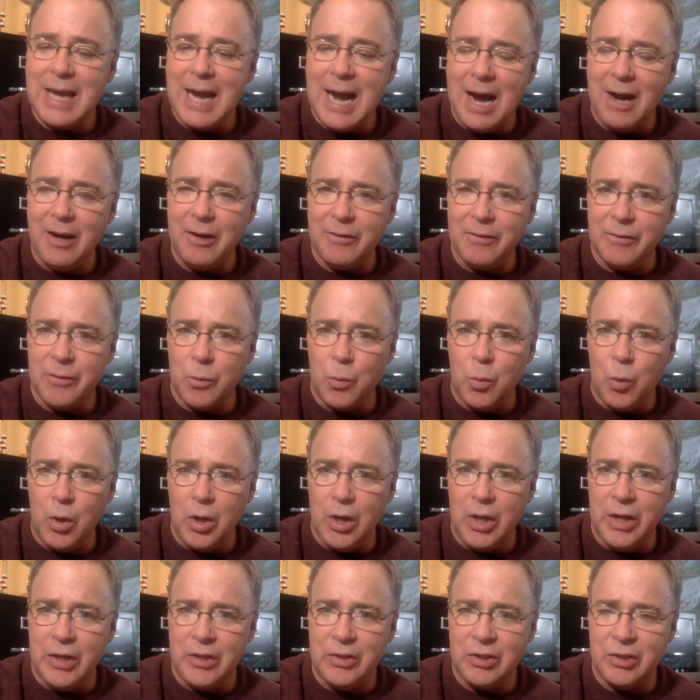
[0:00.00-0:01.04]
out of the
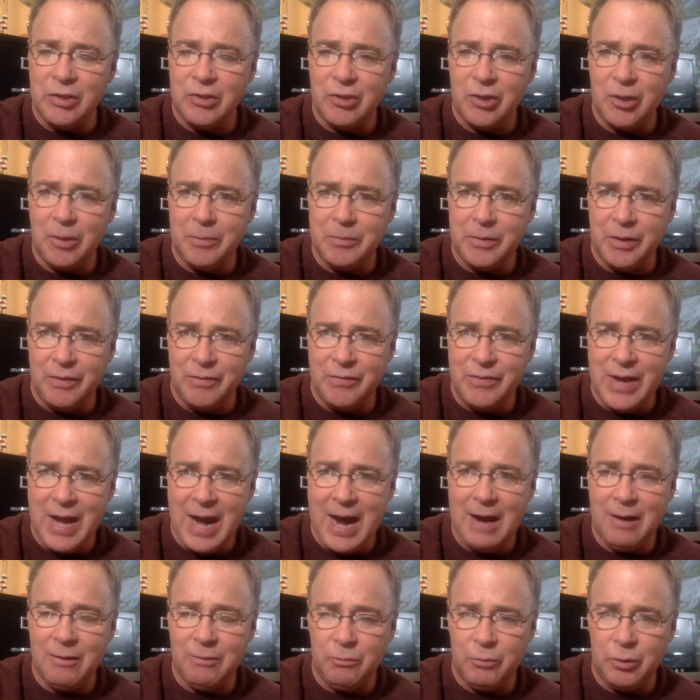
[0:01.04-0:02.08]
woods in terms of
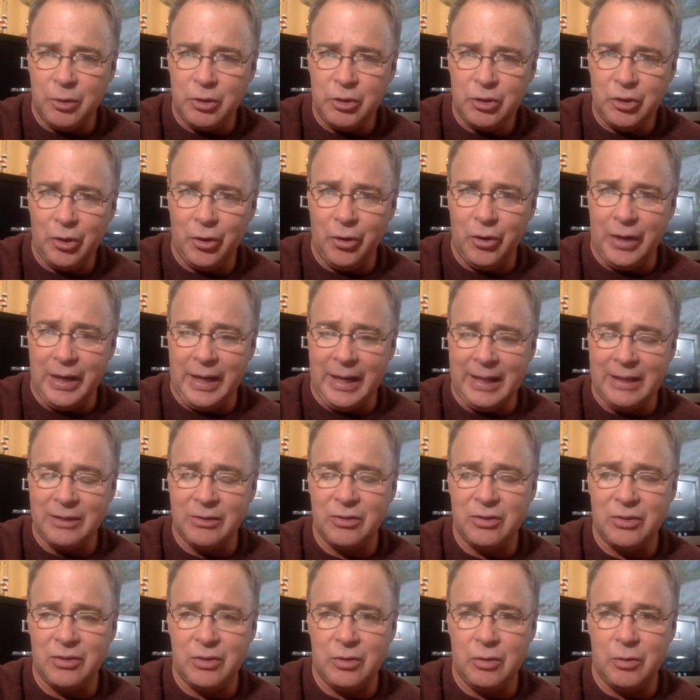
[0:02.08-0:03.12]
not returning
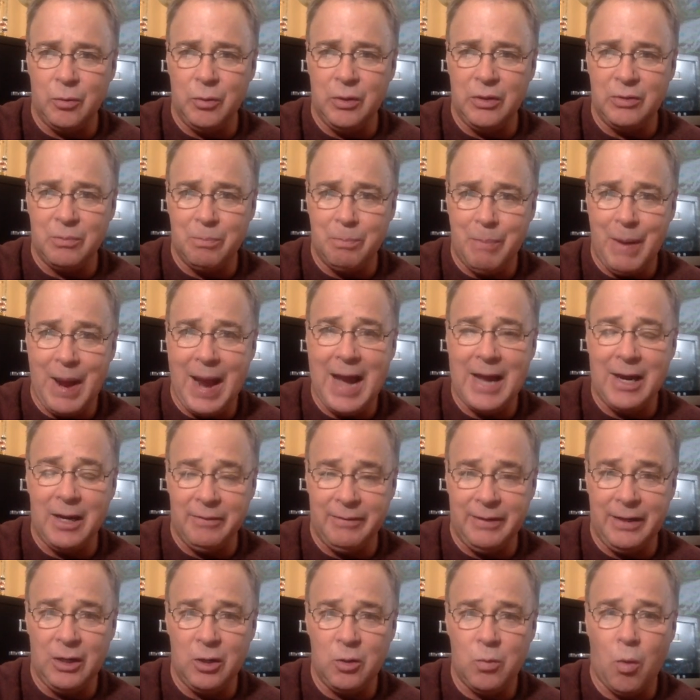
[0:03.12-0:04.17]
to as bad
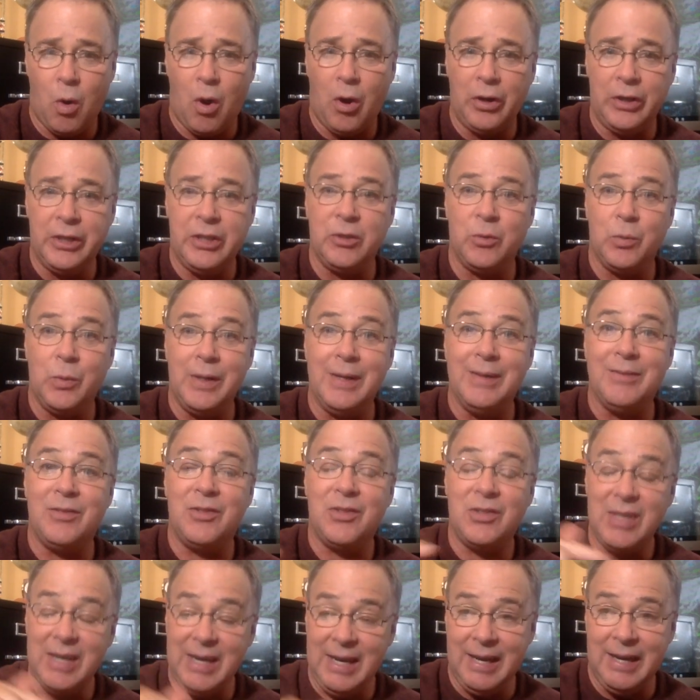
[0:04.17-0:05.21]
of air quality as we have
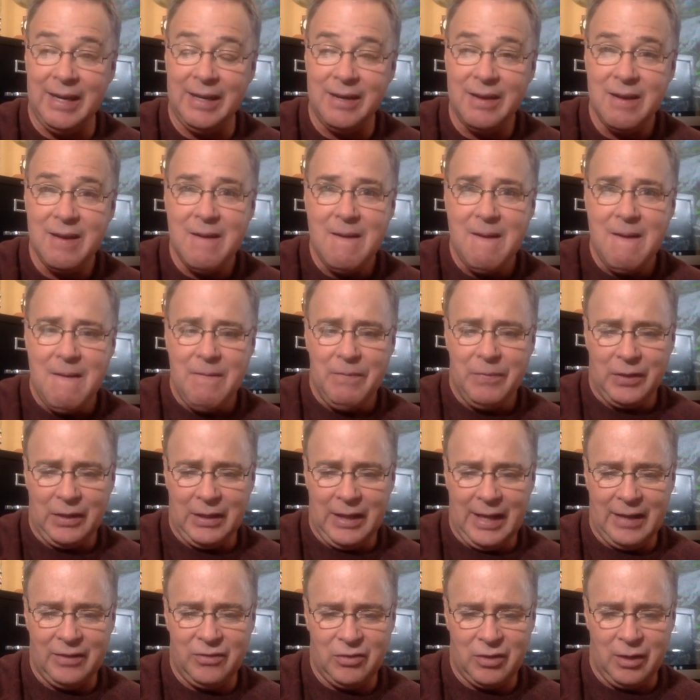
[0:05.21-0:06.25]
seen the
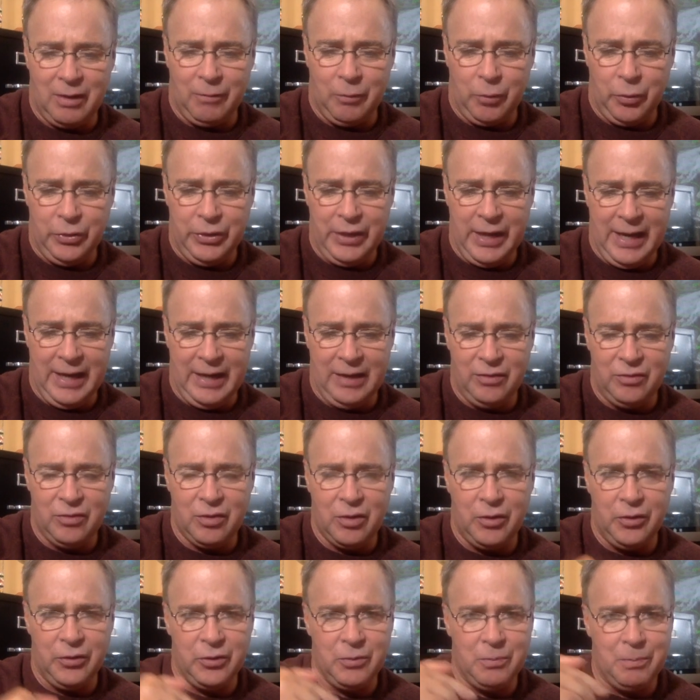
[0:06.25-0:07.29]
last several days.
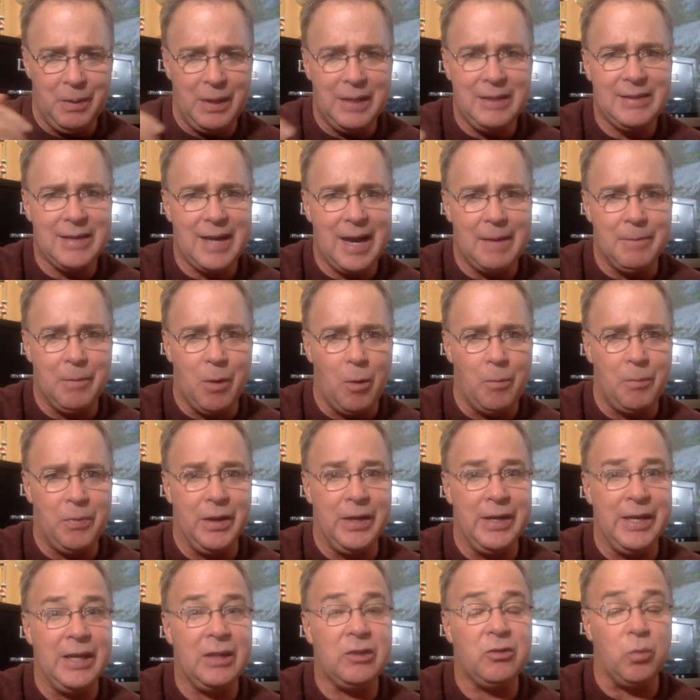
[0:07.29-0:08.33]
So there's big time hope
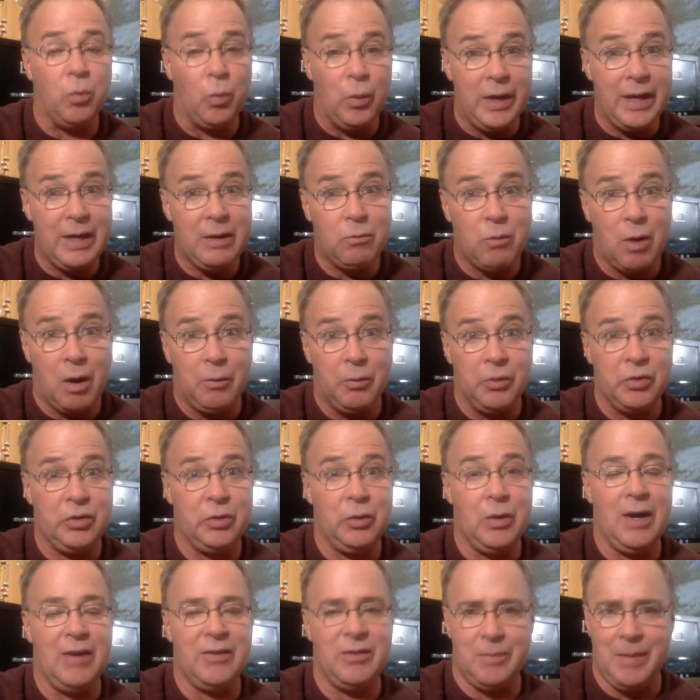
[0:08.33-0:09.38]
that next week, while we
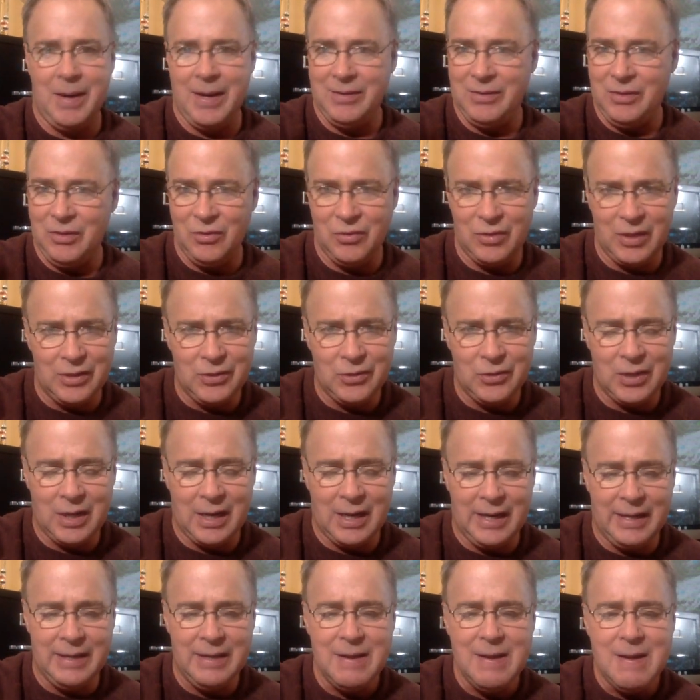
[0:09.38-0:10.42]
still have some hazy
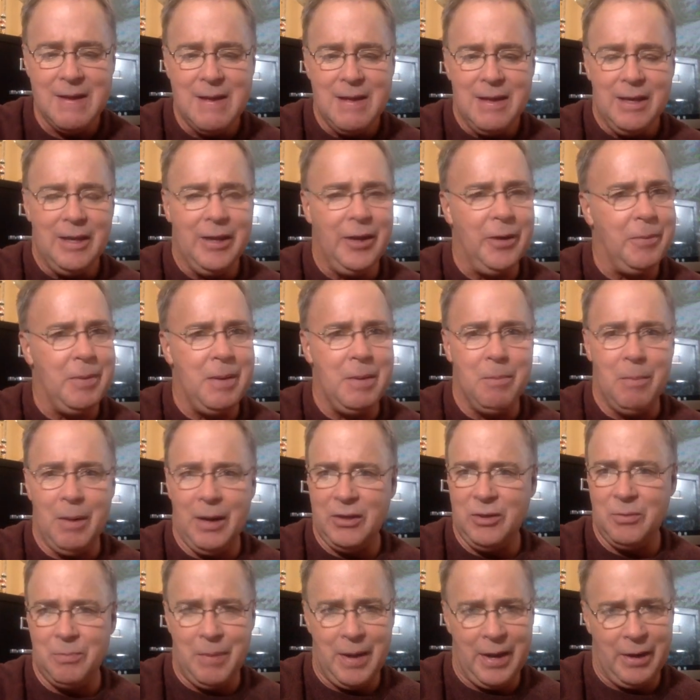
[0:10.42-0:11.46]
sunshine, it'll be
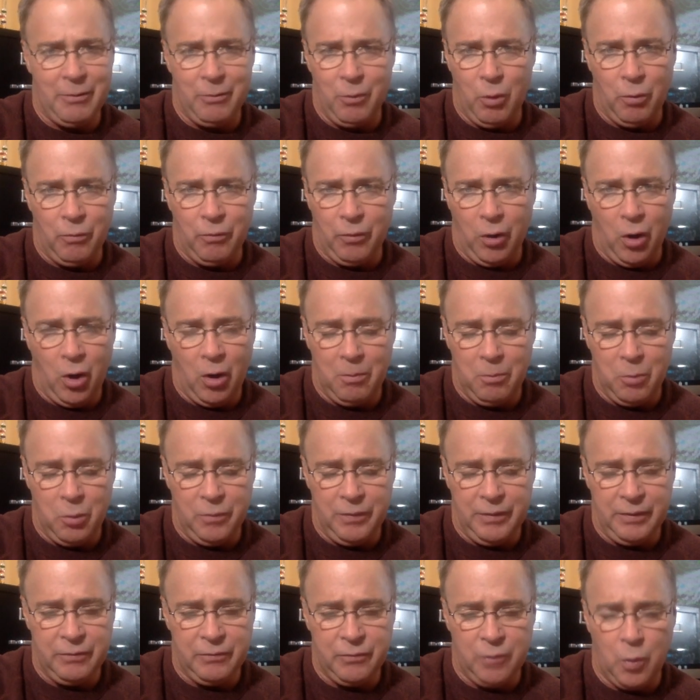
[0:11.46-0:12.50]
much better overall
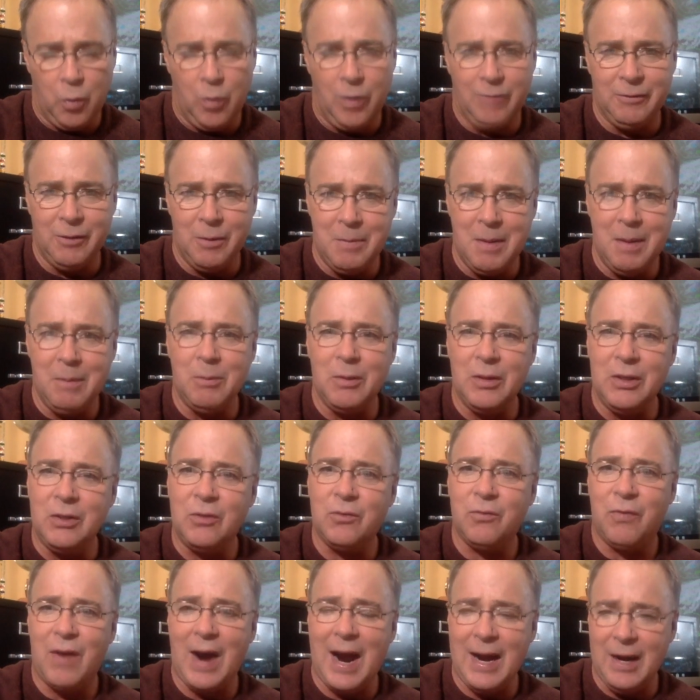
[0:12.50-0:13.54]
moving forward. Remember, these
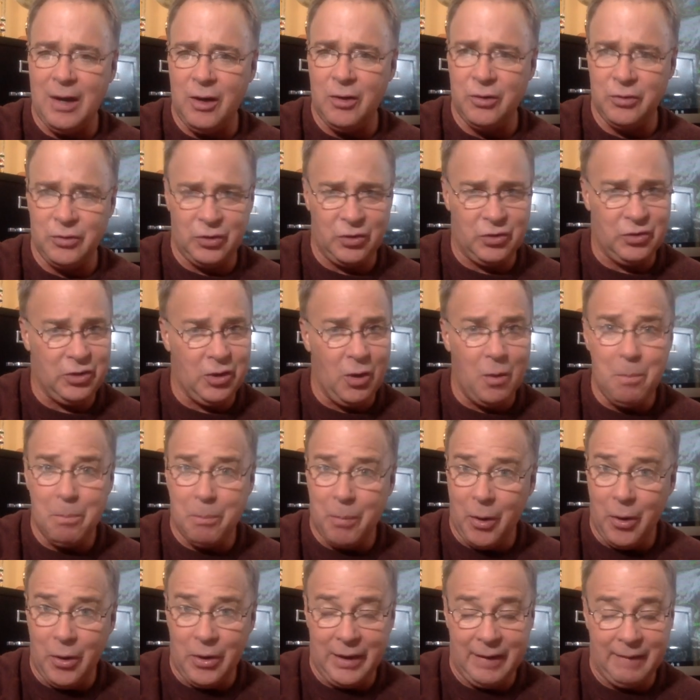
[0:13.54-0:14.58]
fires are still
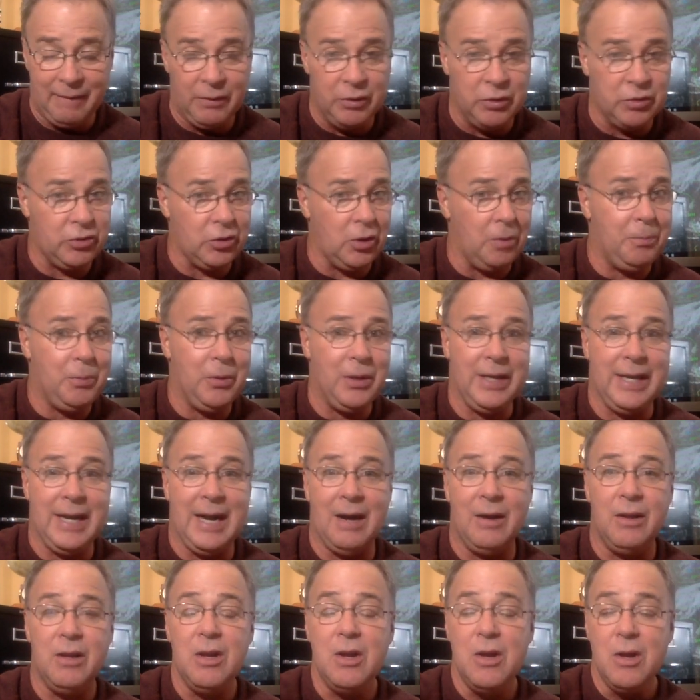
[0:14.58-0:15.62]
burning, they're still putting
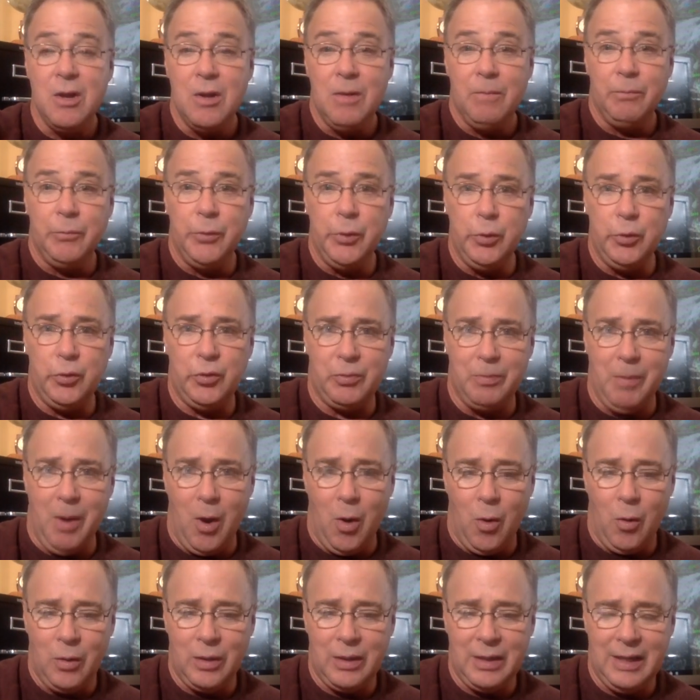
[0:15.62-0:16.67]
out new
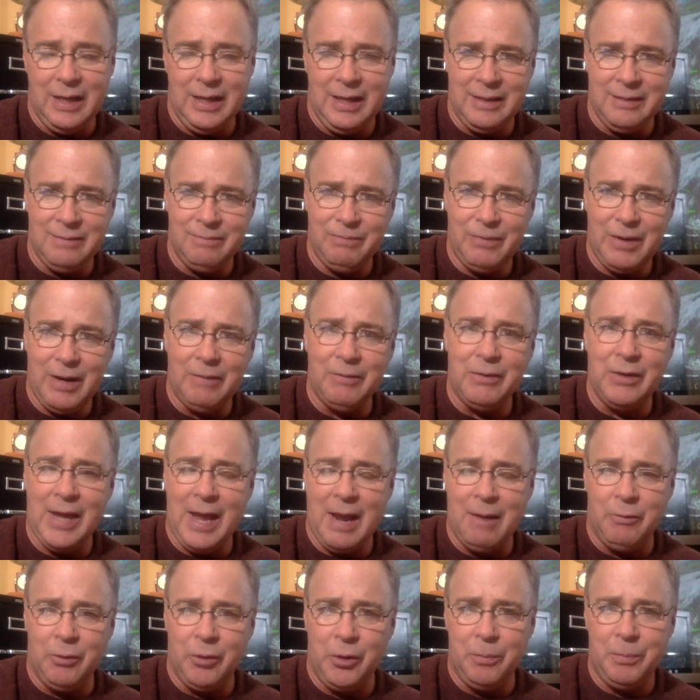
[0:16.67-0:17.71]
smoke, and every
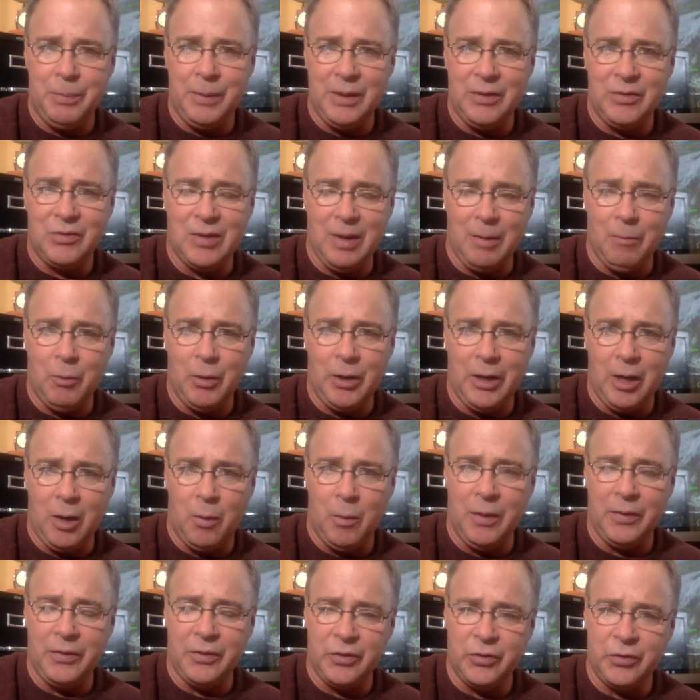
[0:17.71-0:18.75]
day will depend somewhat on
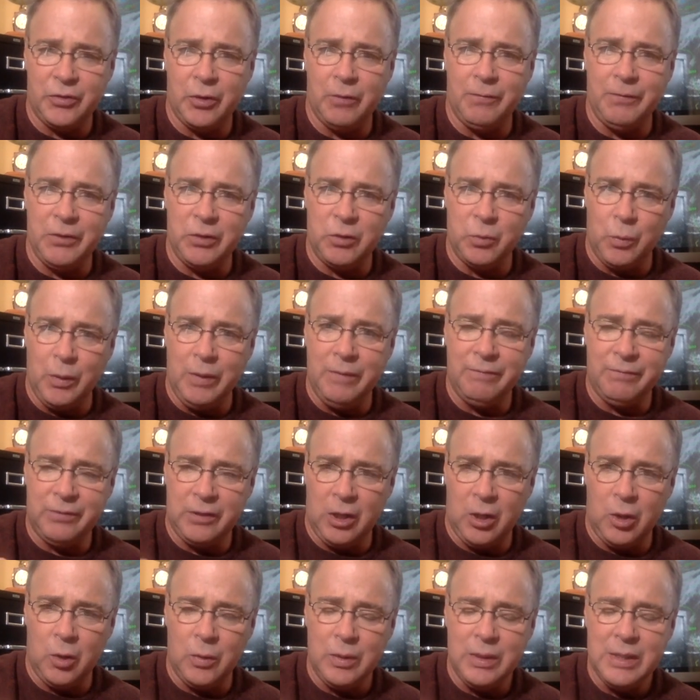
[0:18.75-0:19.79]
what the surface wind
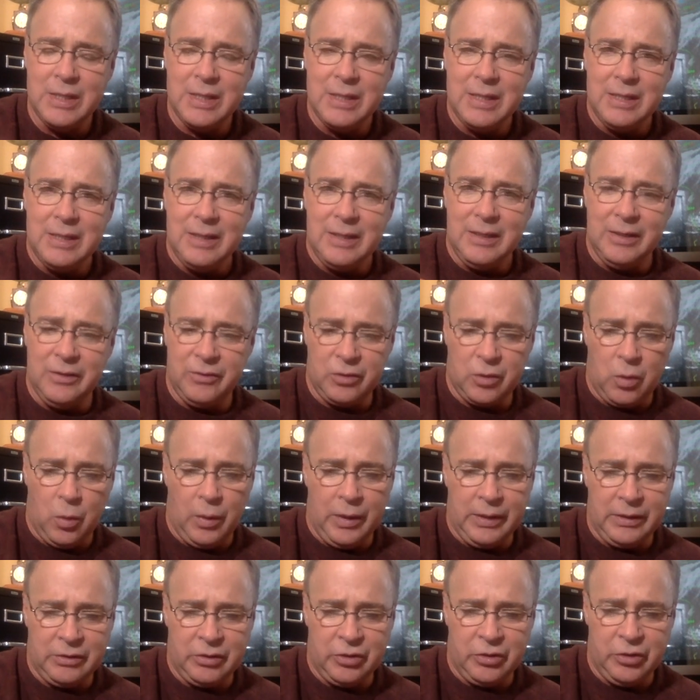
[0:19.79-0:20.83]
flow is
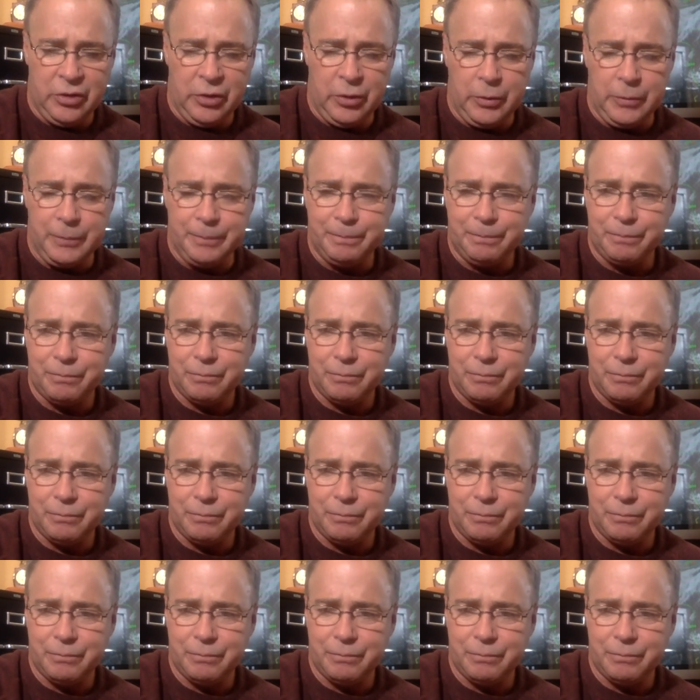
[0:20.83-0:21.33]
going to do.